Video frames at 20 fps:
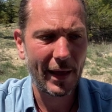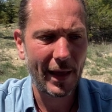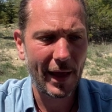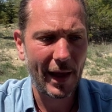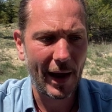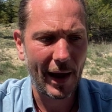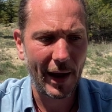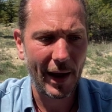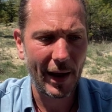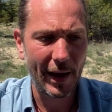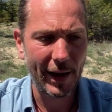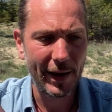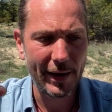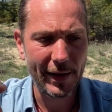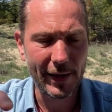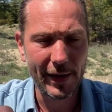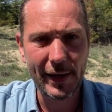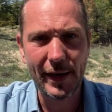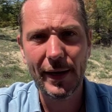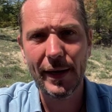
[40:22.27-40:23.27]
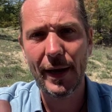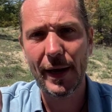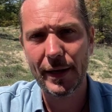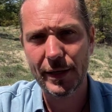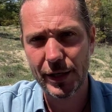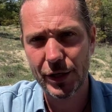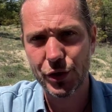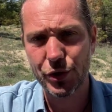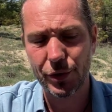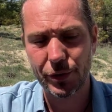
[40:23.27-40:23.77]
I needed
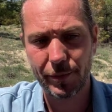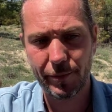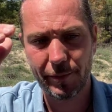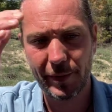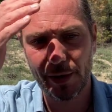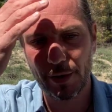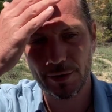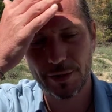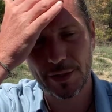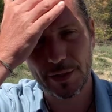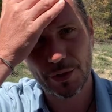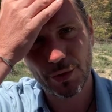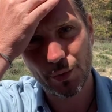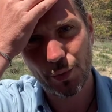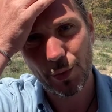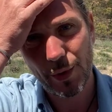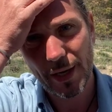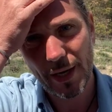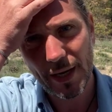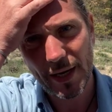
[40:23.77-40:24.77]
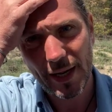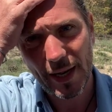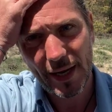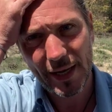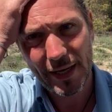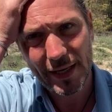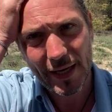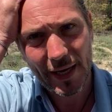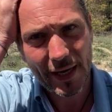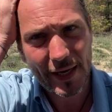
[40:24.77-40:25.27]
edition because it's really
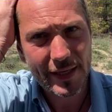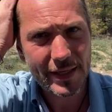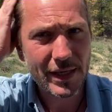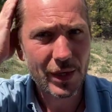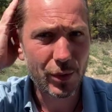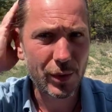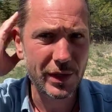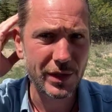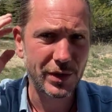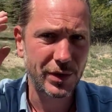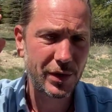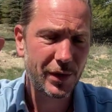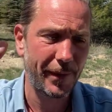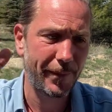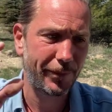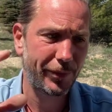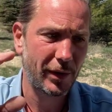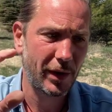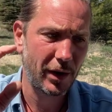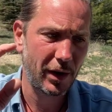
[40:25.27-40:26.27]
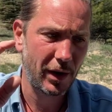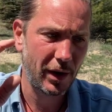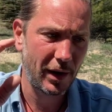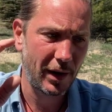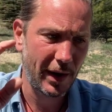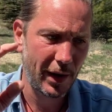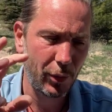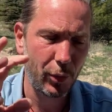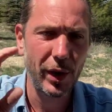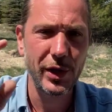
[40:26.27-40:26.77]
dedicated. There is
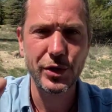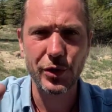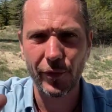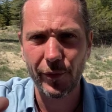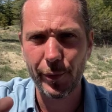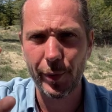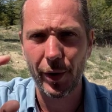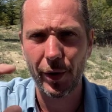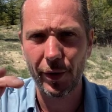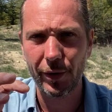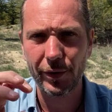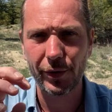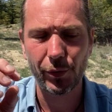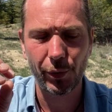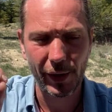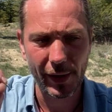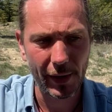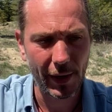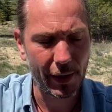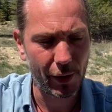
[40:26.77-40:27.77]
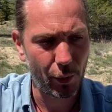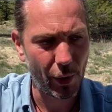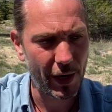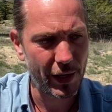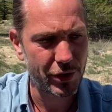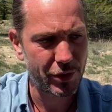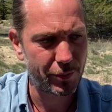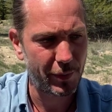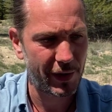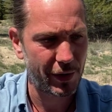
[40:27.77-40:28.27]
language of bird, green
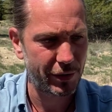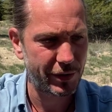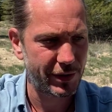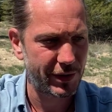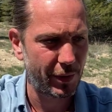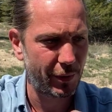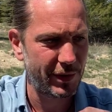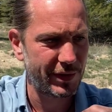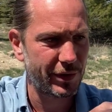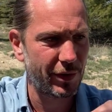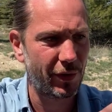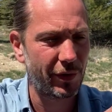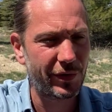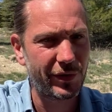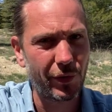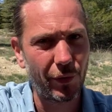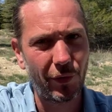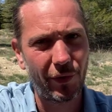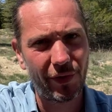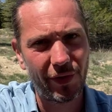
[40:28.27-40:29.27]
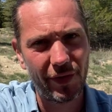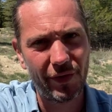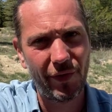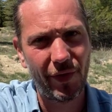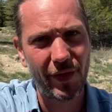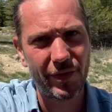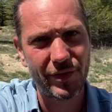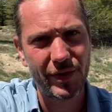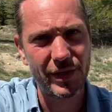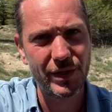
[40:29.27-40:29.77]
language, because there is also
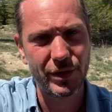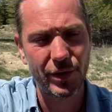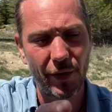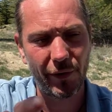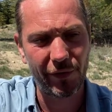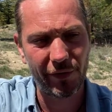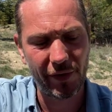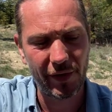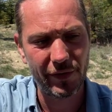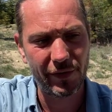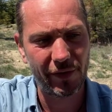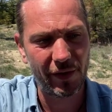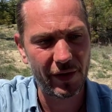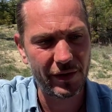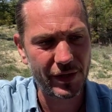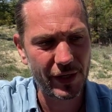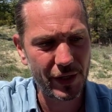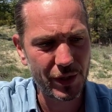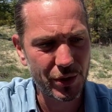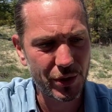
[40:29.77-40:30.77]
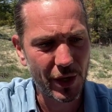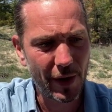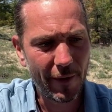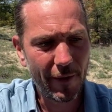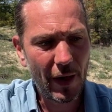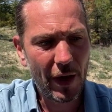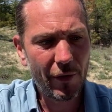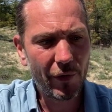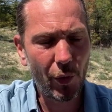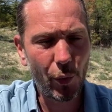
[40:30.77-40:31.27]
synthesis of synthesis,
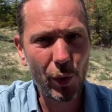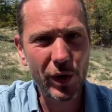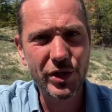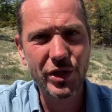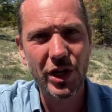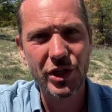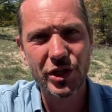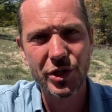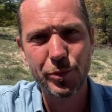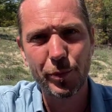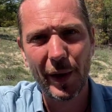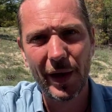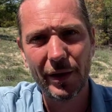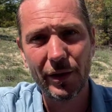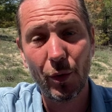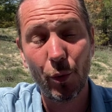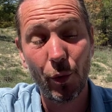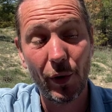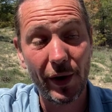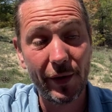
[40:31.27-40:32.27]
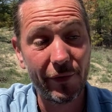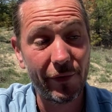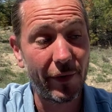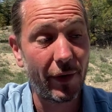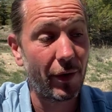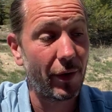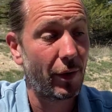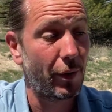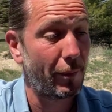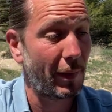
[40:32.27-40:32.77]
for which I spent with
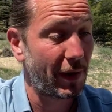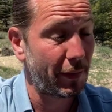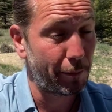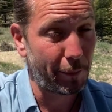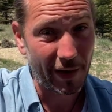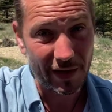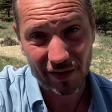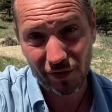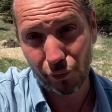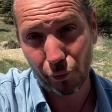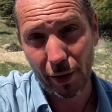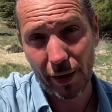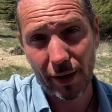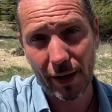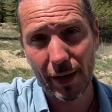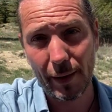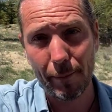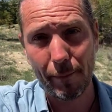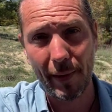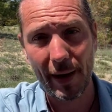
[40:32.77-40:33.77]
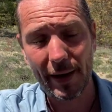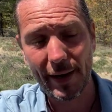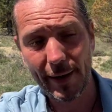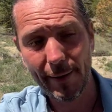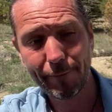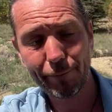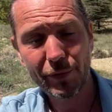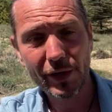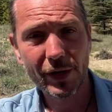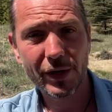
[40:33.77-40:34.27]
my best friend in
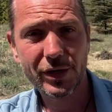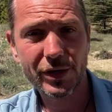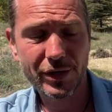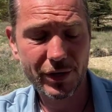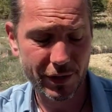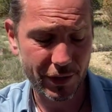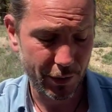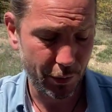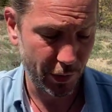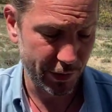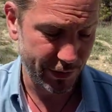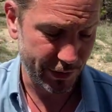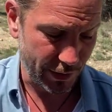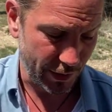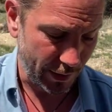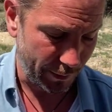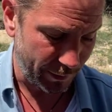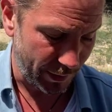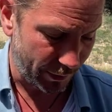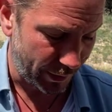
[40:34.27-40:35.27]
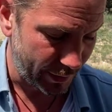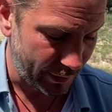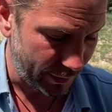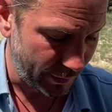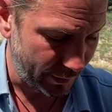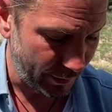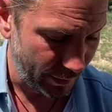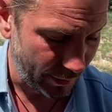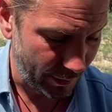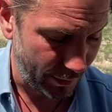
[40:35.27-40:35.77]
Bali. She was
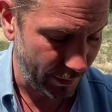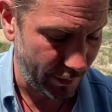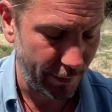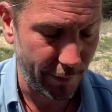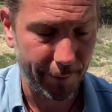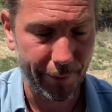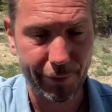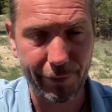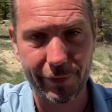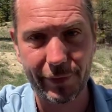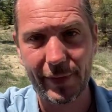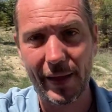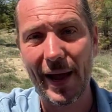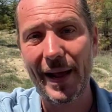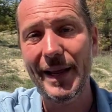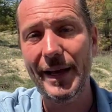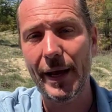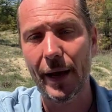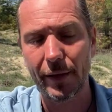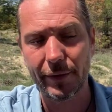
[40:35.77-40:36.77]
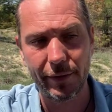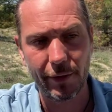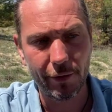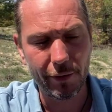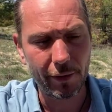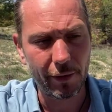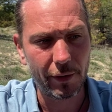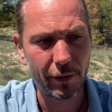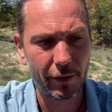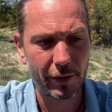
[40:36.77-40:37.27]
American, Ali
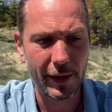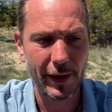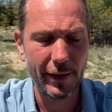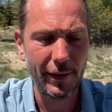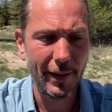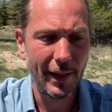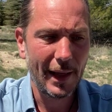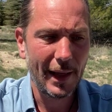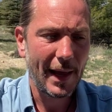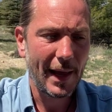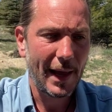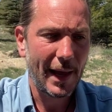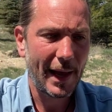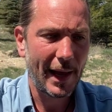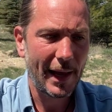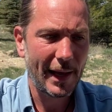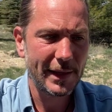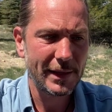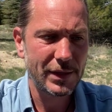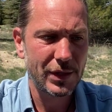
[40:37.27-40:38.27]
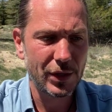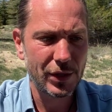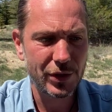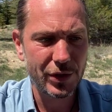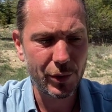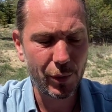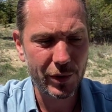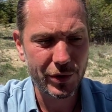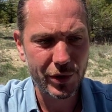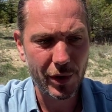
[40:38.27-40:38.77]
Gardner, okay, and
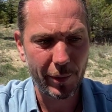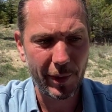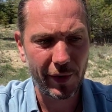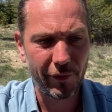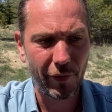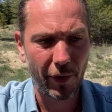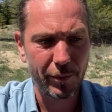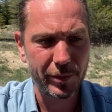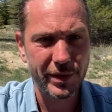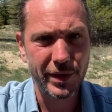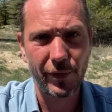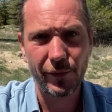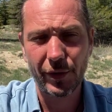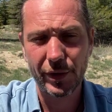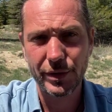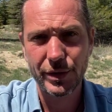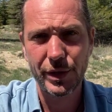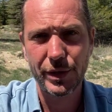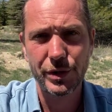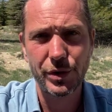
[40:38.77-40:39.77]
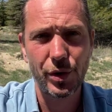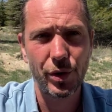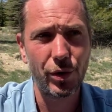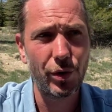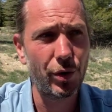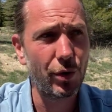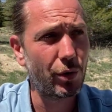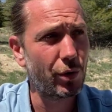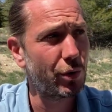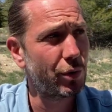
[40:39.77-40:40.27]
she was coming from San
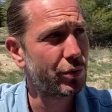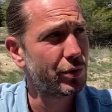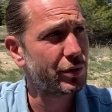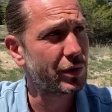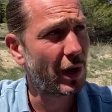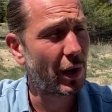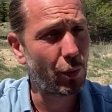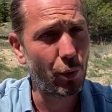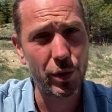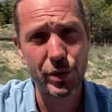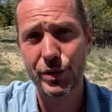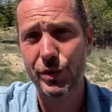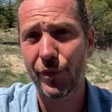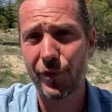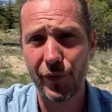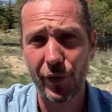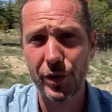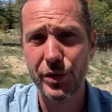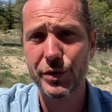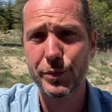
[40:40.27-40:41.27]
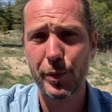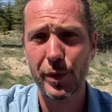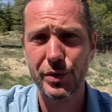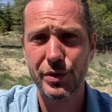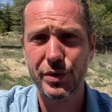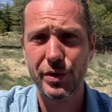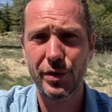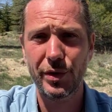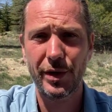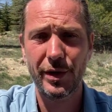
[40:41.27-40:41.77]
Francisco. I was the first
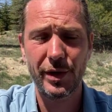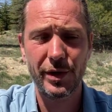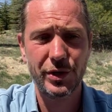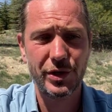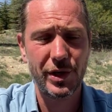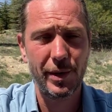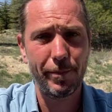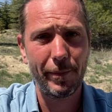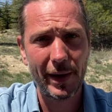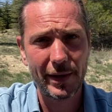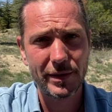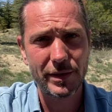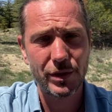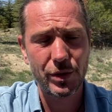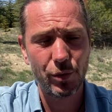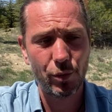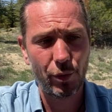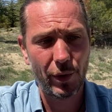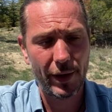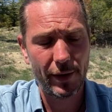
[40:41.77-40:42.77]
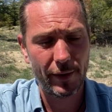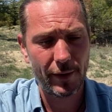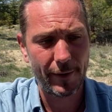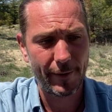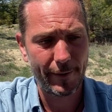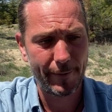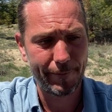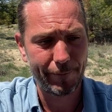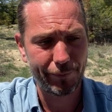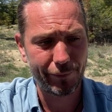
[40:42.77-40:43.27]
person she met
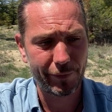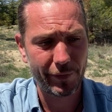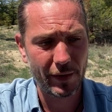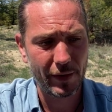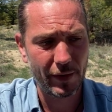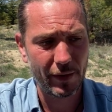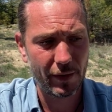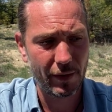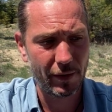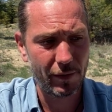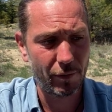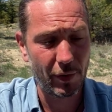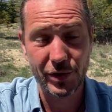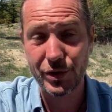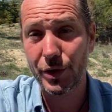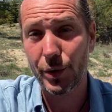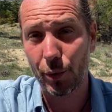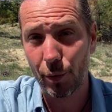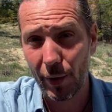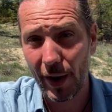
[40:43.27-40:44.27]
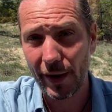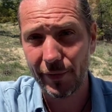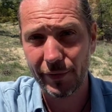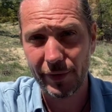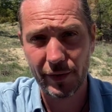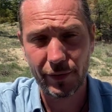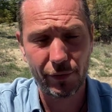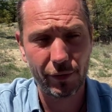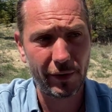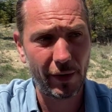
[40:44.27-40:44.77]
when she arrived
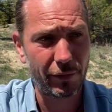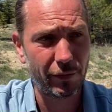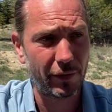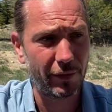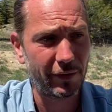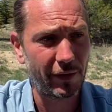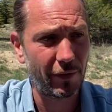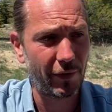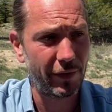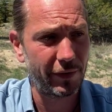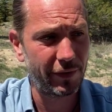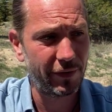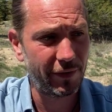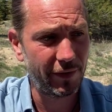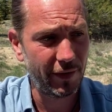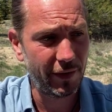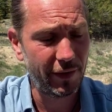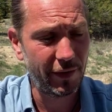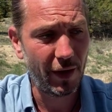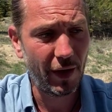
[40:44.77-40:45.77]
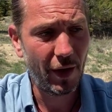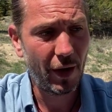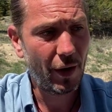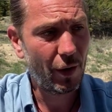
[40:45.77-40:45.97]
in 2017.